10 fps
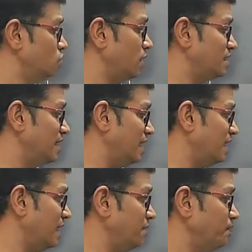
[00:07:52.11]
So at
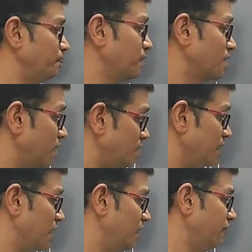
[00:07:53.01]
that time
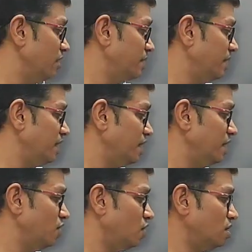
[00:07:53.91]
E will
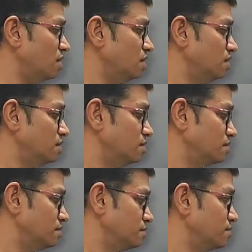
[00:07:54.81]
be E naught,
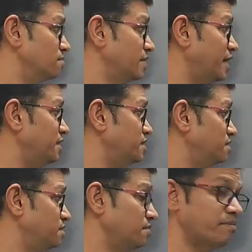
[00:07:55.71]
that
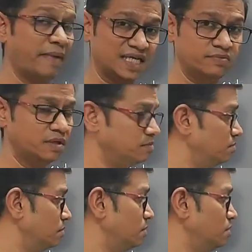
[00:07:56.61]
is
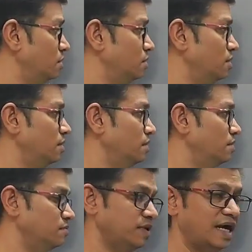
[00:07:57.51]
maximum.
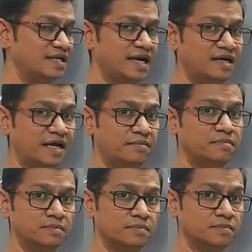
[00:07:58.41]
At that
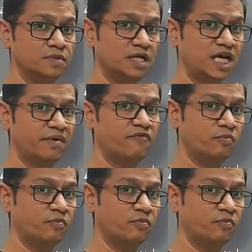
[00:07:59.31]
time the EMF